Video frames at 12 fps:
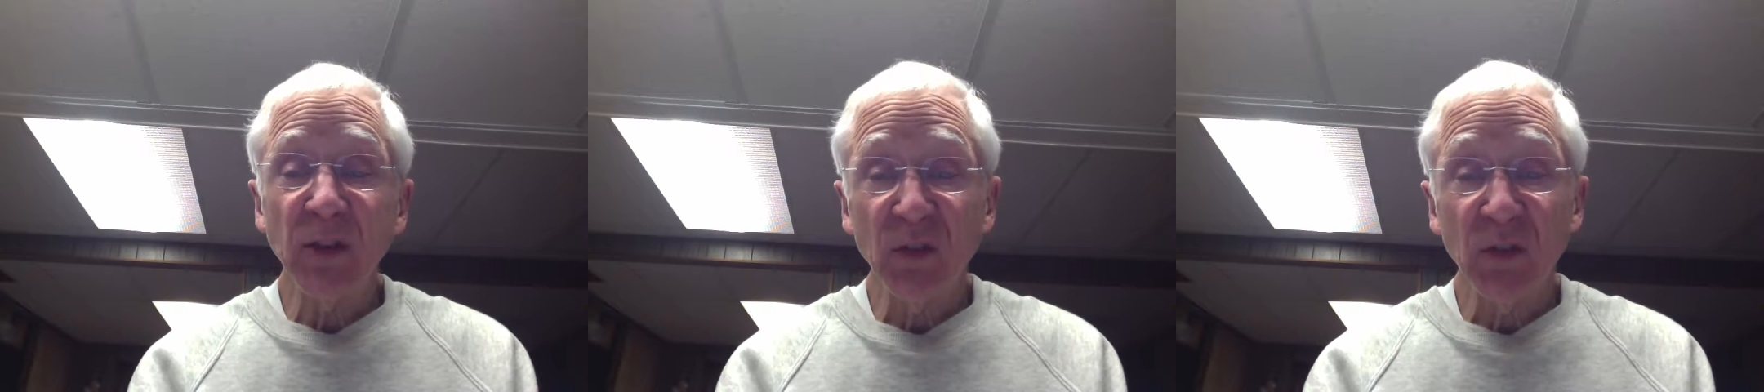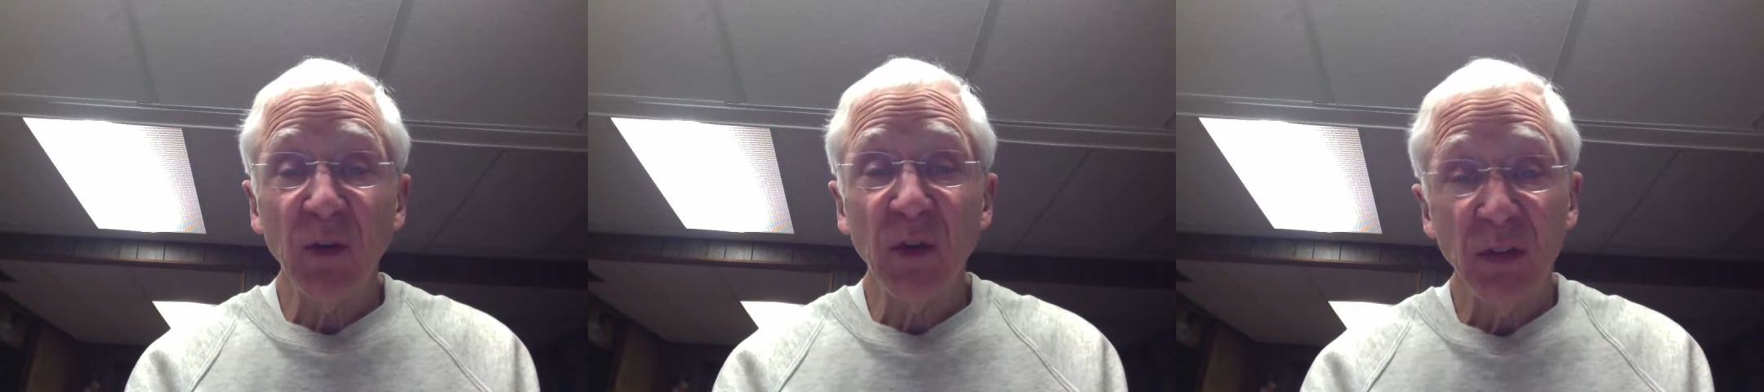
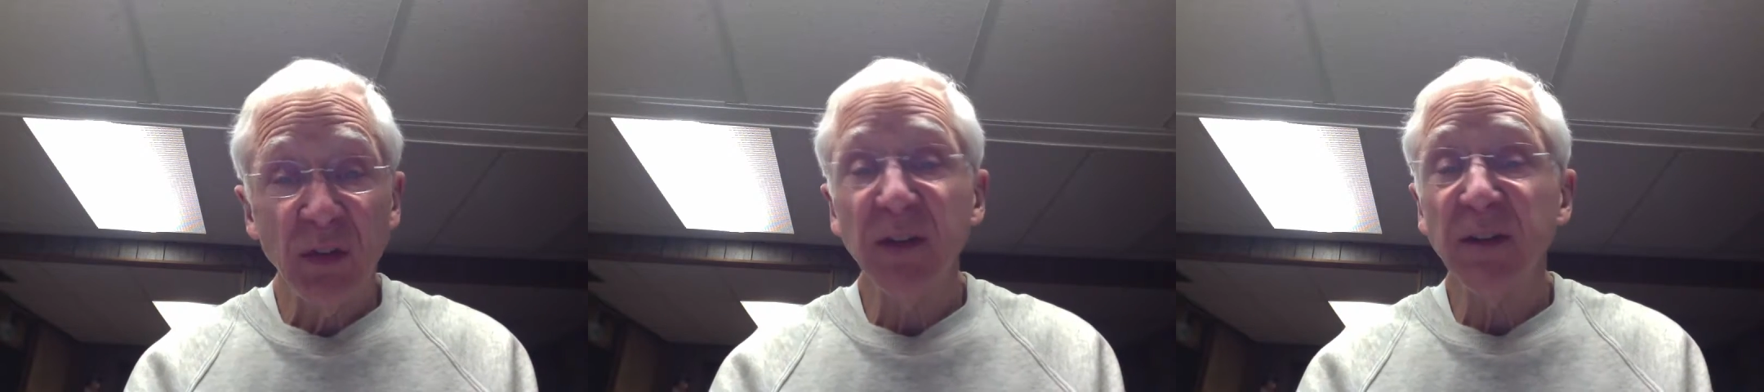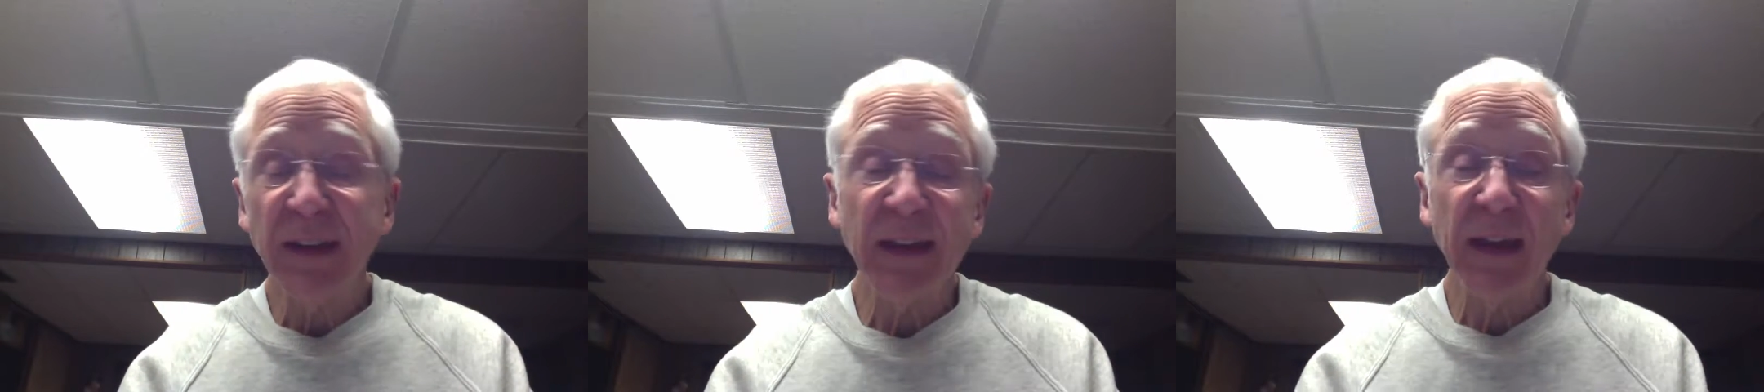So I
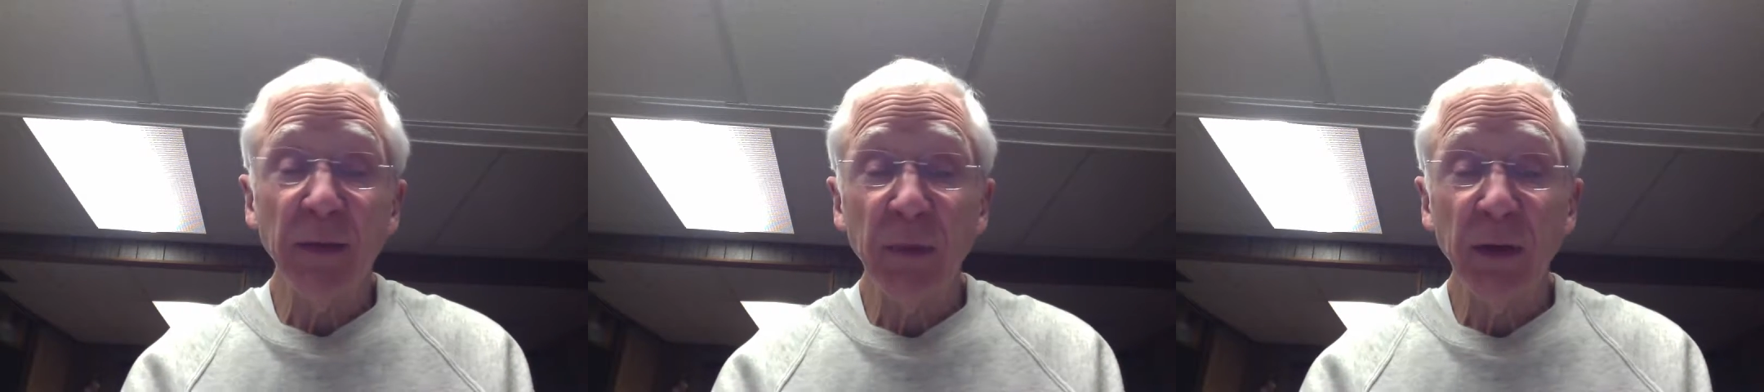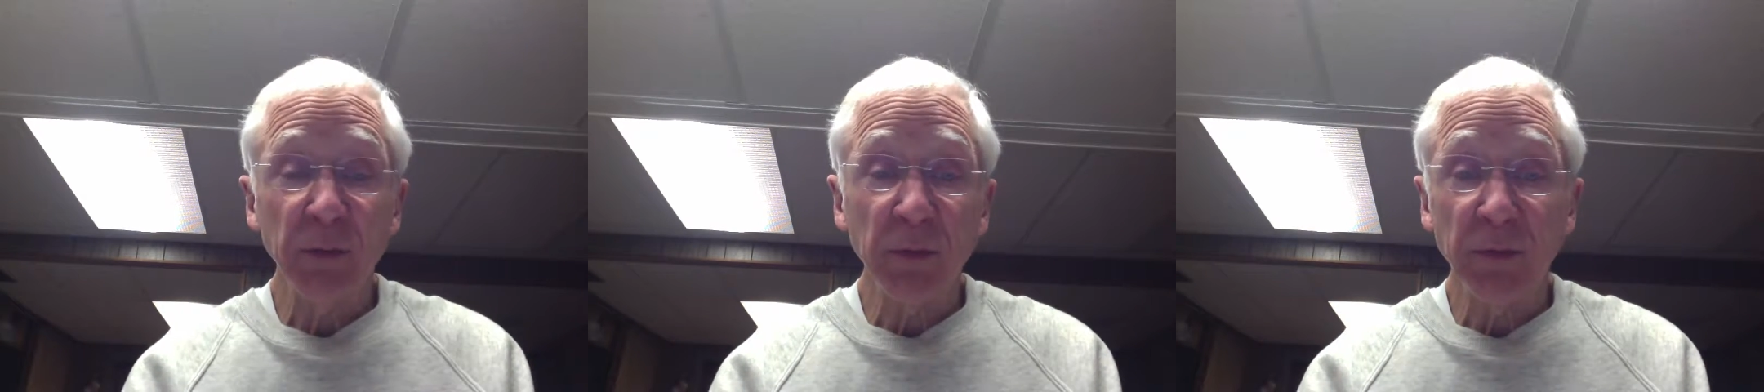thought, I
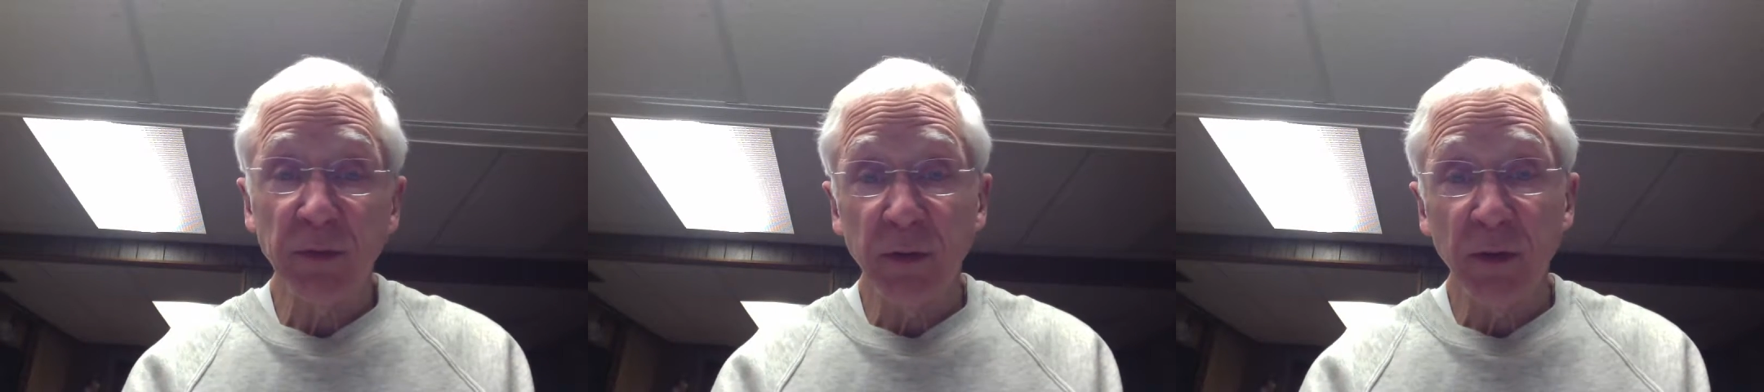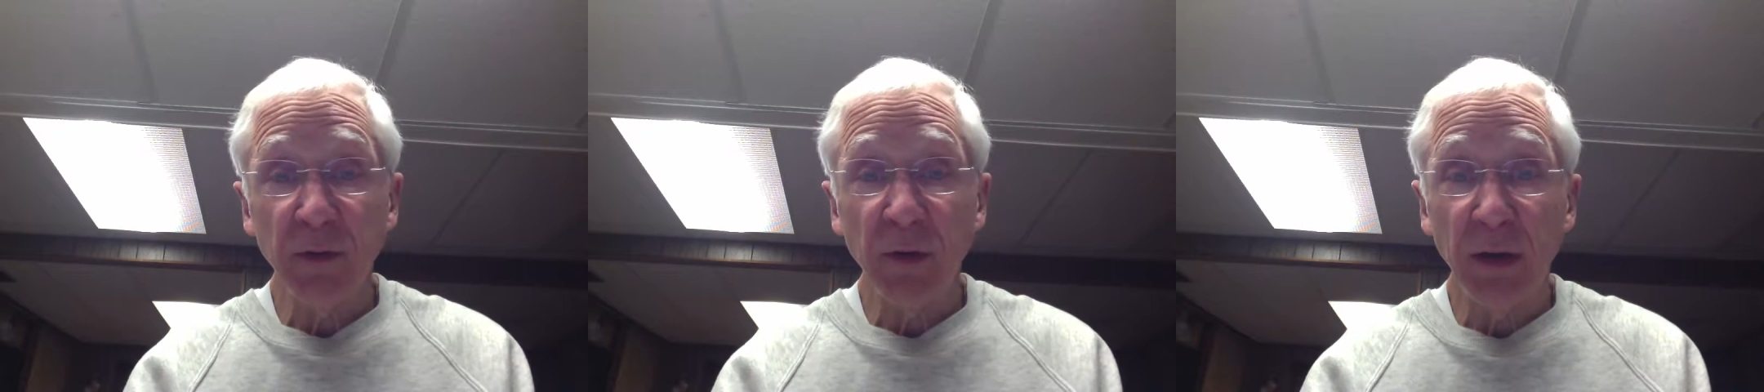may as well just
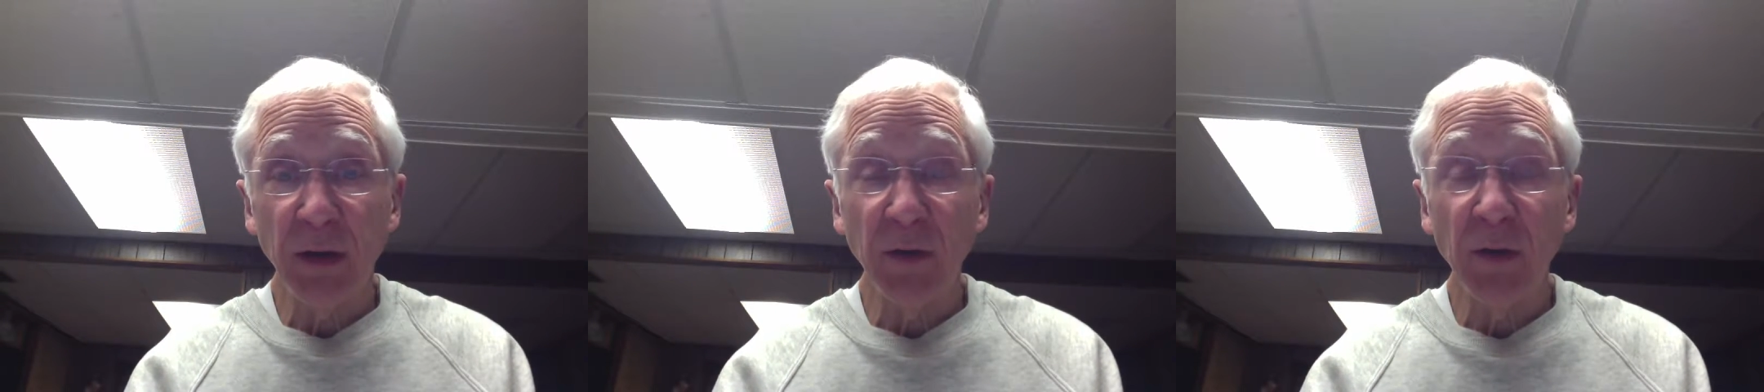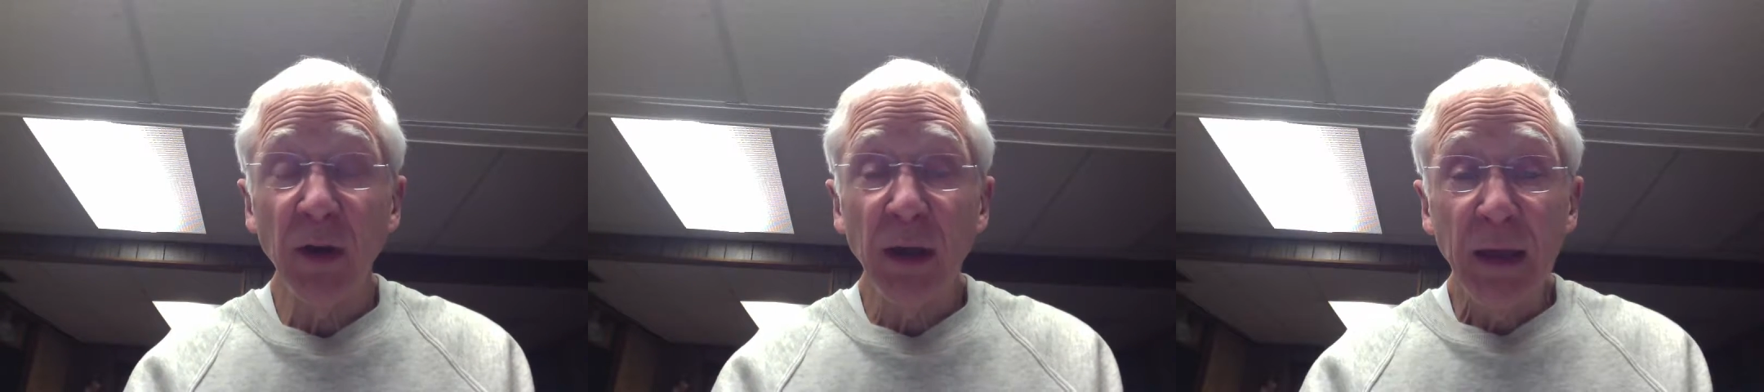stay right here
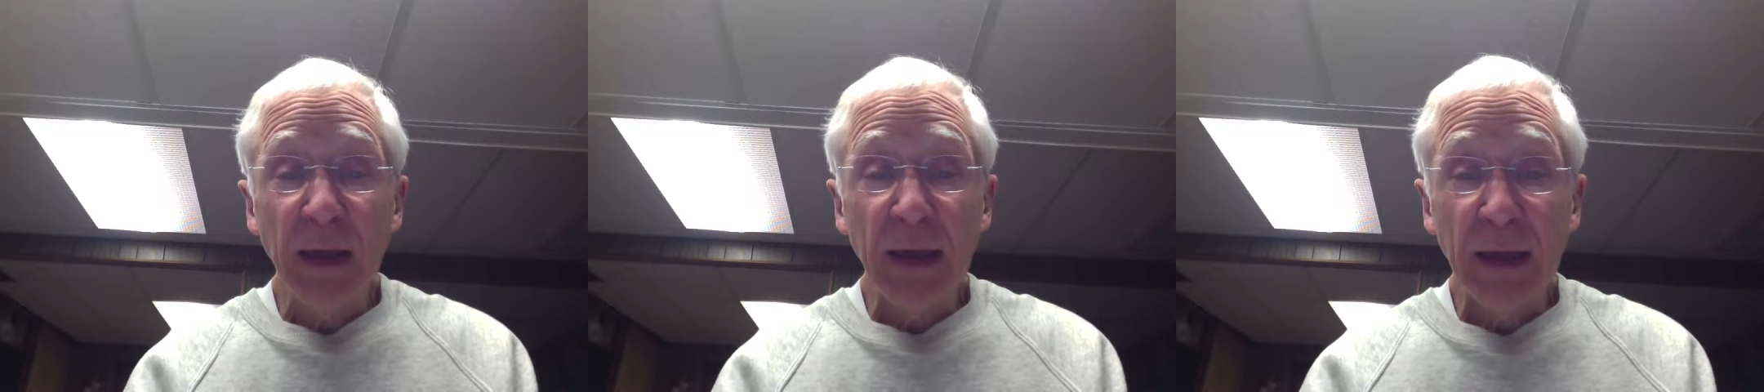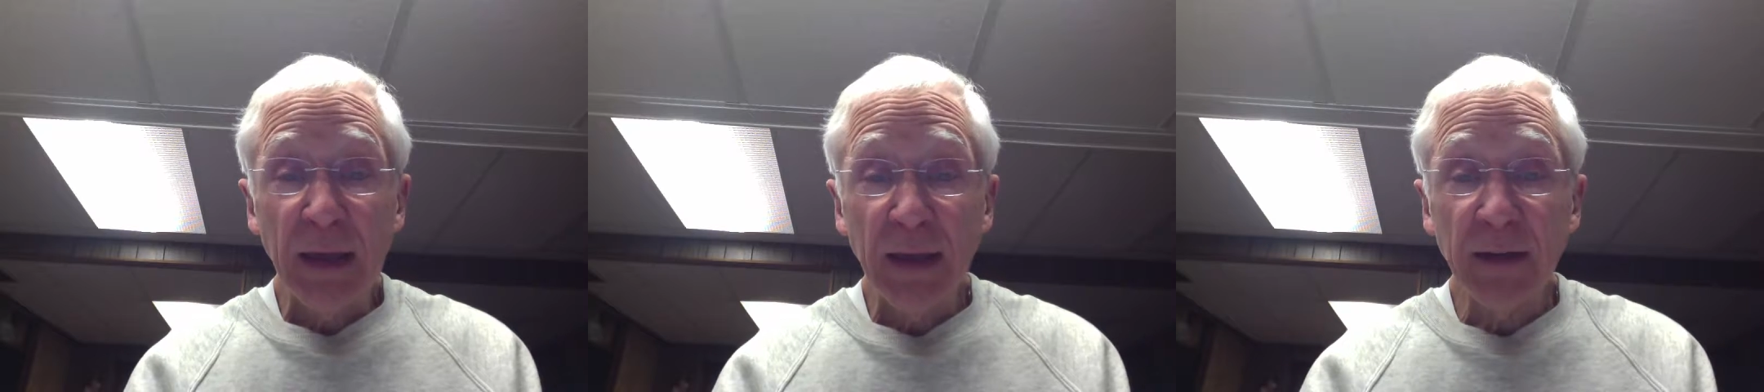
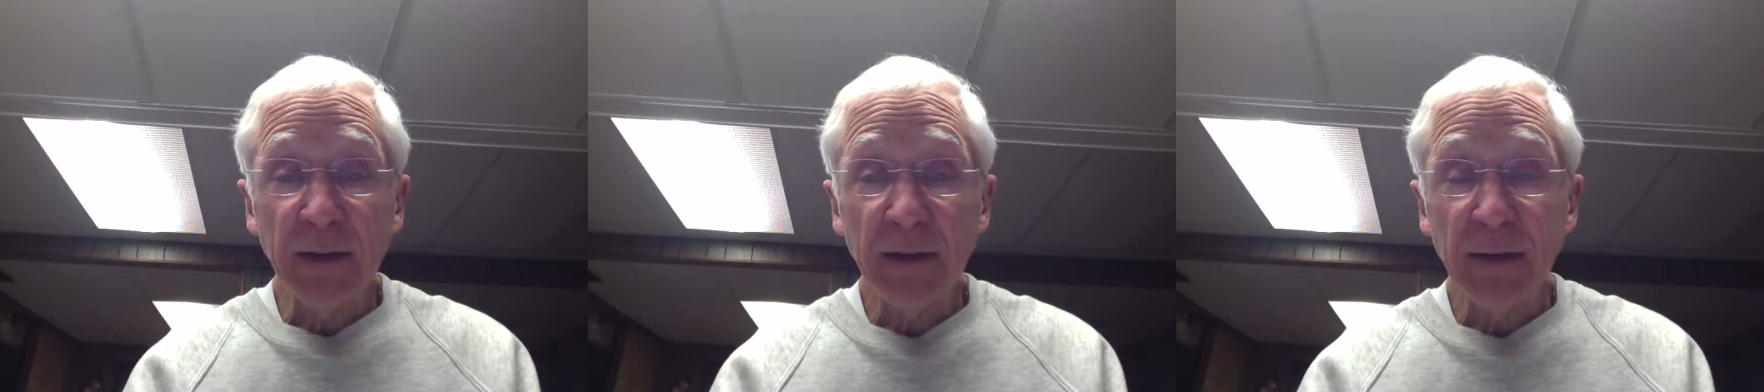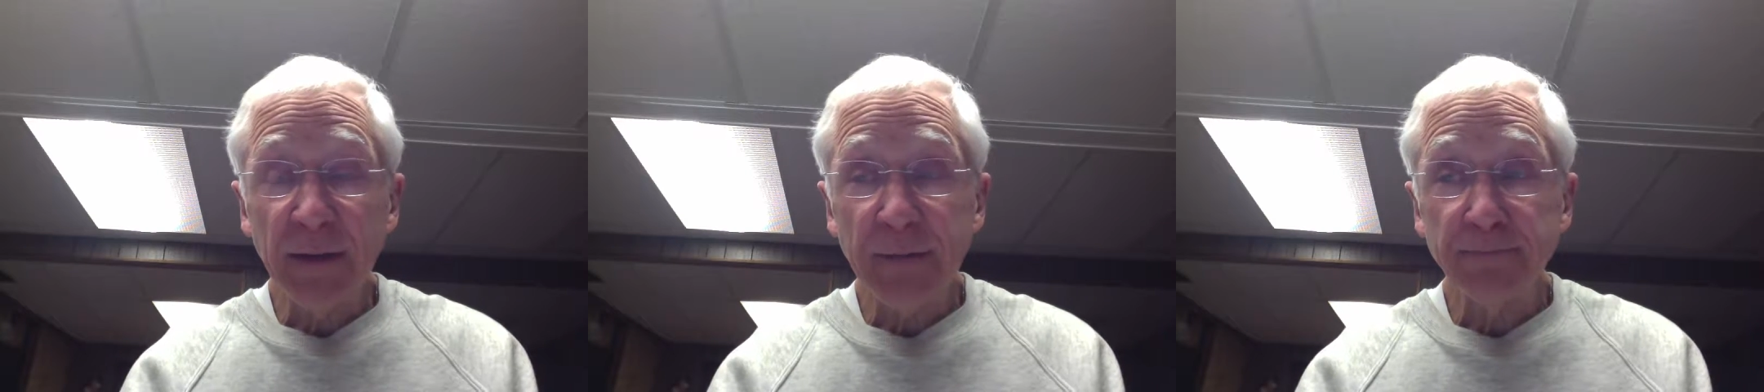
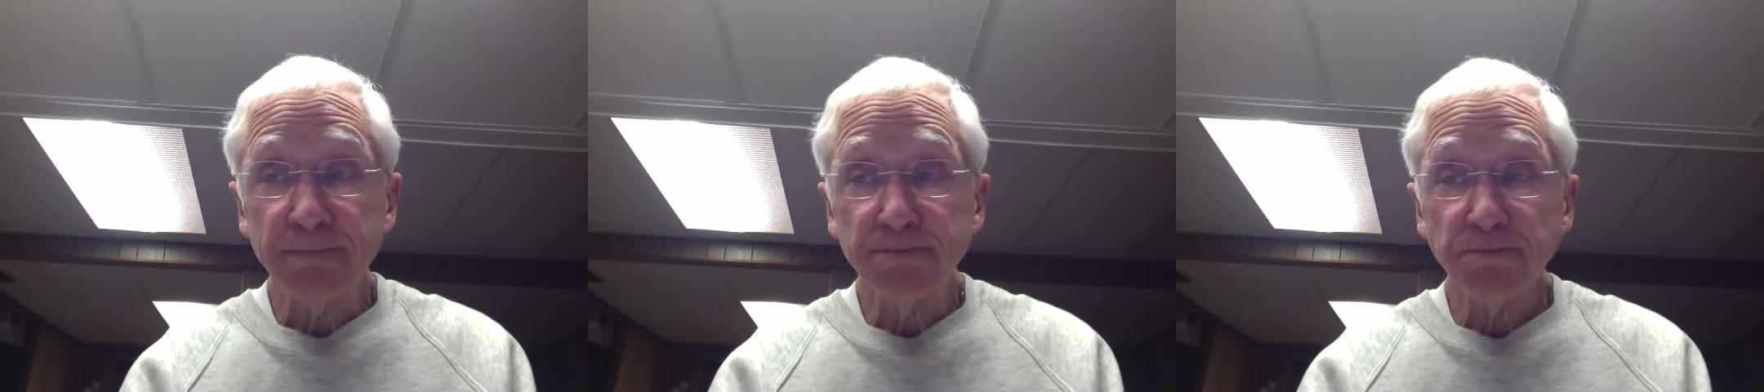and